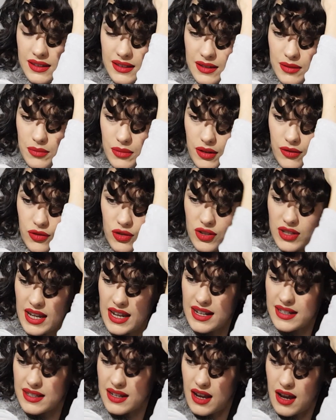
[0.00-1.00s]
But if you
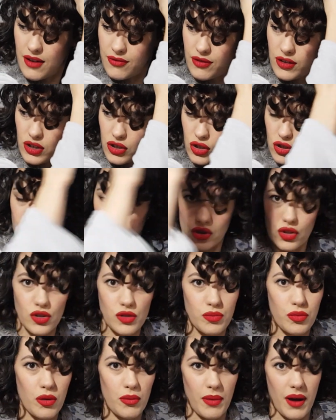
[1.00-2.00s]
tease enough and you use
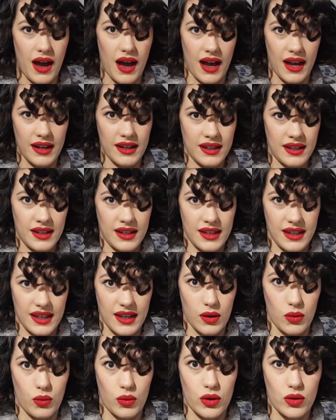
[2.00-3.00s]
pomade,
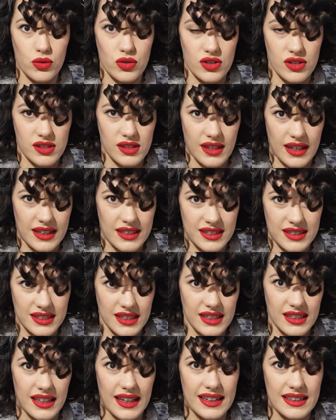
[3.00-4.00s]
it will just like
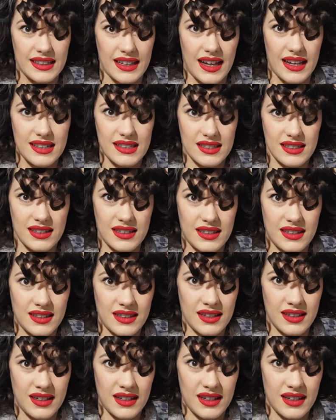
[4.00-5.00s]
sit like that.
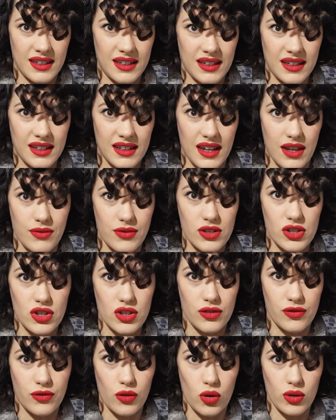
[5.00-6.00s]
If it's
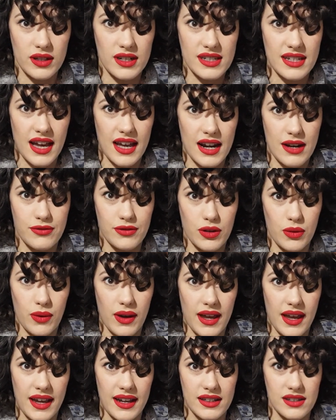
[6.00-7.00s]
just falling down
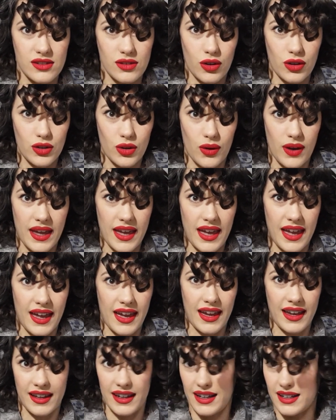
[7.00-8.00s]
everywhere, it's not your
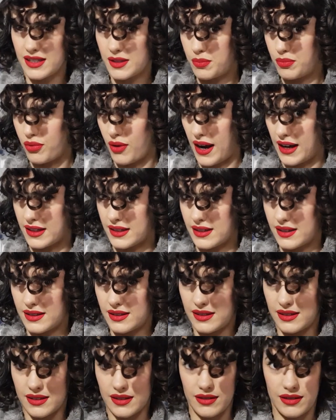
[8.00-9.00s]
hair, it's
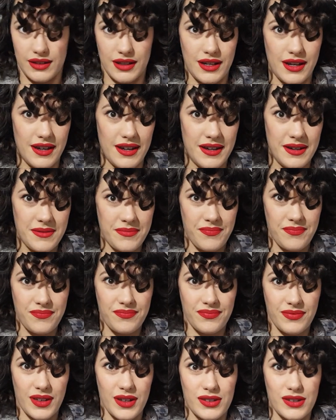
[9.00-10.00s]
practice.
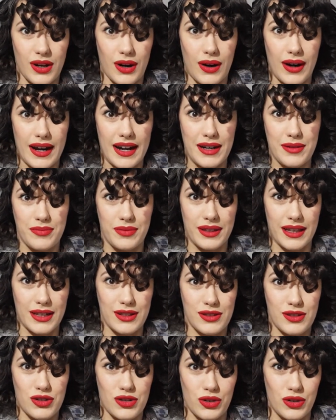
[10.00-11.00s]
Sorry, but that's
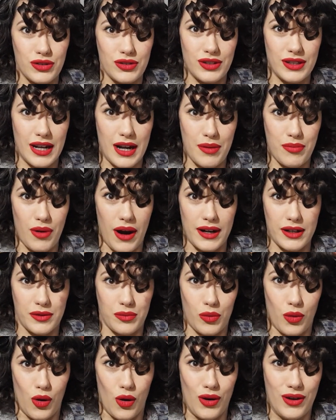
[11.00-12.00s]
the truth. You need to practice
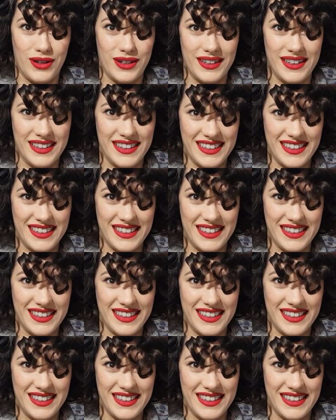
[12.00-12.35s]
more.